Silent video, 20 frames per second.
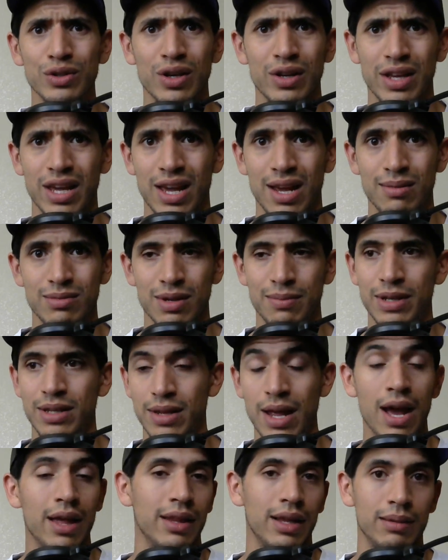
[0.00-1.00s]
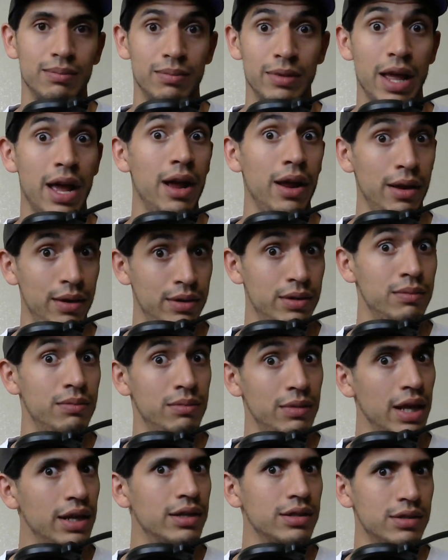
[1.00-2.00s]
on games, I mean, yeah, they
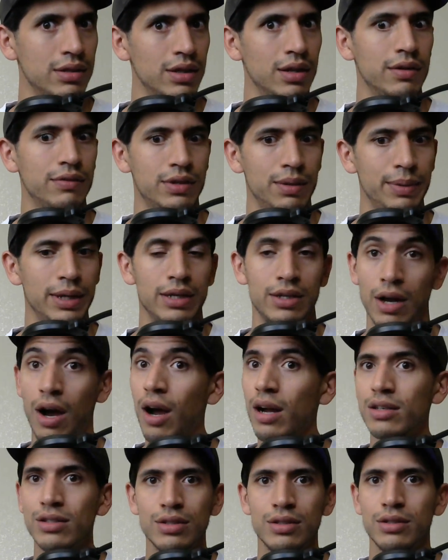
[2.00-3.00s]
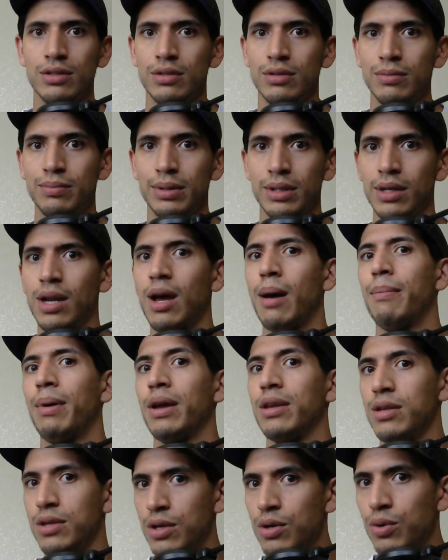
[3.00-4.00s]
deserve to be talked to, but not by
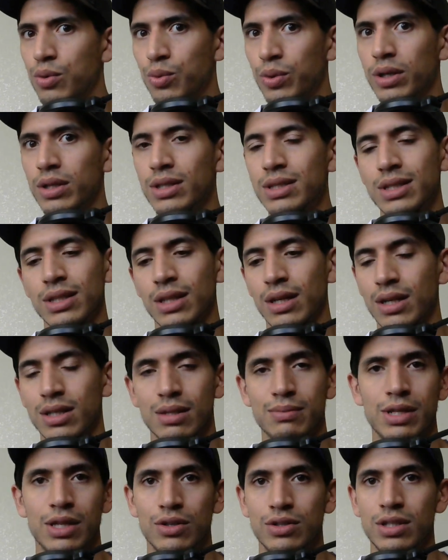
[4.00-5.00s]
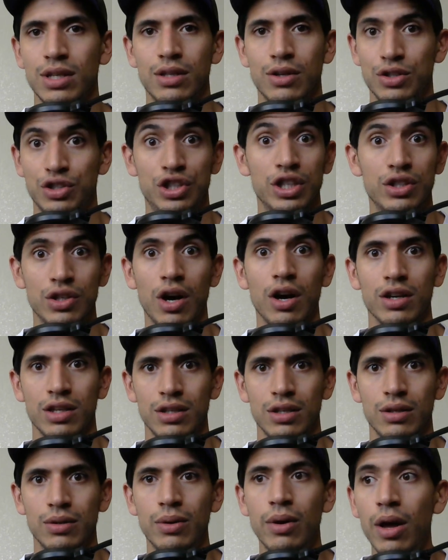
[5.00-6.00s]
you, realistically, because I mean, they're sitting there
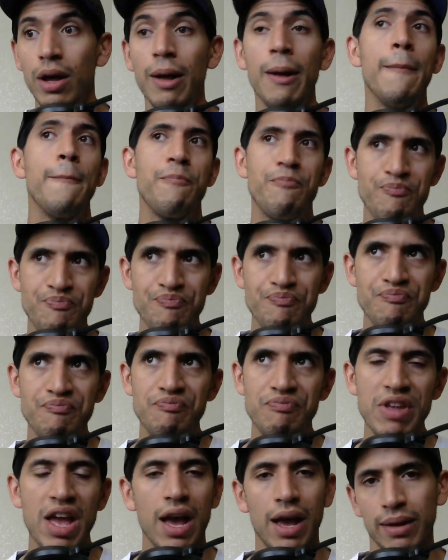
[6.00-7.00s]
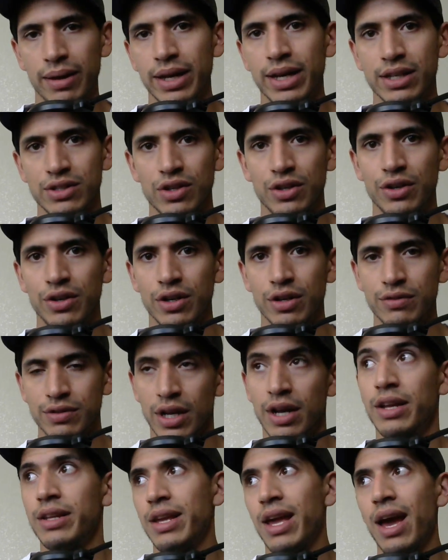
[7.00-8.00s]
shit-talking you. Yeah, it gets on your nerves.
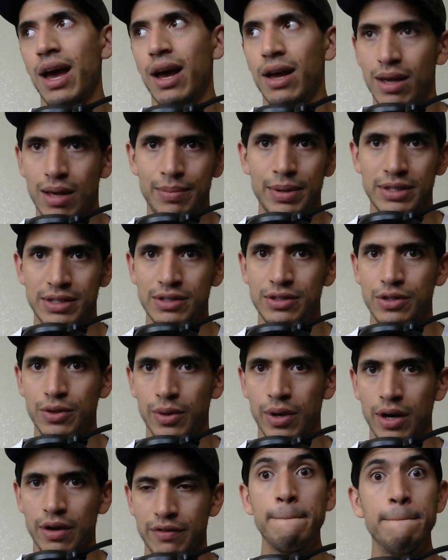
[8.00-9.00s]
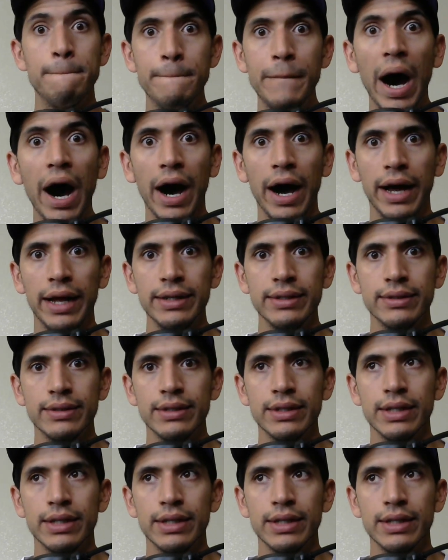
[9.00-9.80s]
Yeah, it pisses you off, but